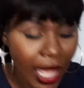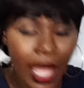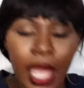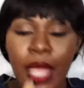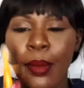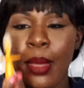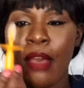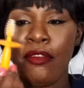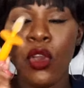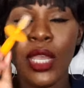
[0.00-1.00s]

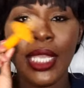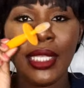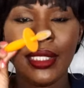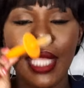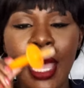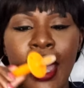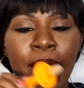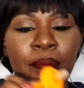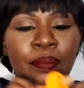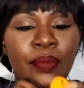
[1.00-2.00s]
I've got his
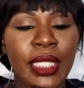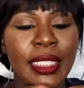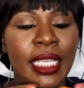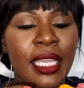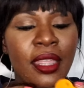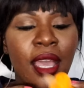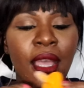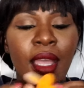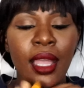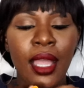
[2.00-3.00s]

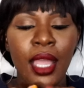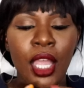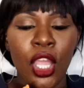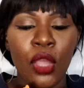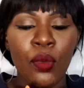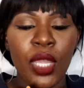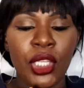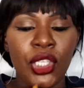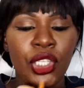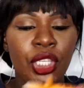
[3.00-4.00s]
teether,
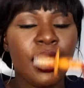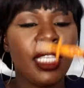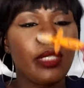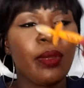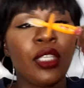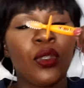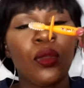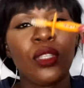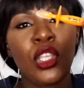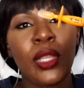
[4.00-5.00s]
which this one is
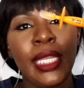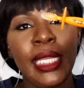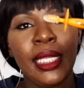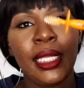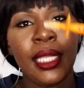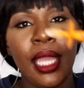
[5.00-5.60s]
called Zolly.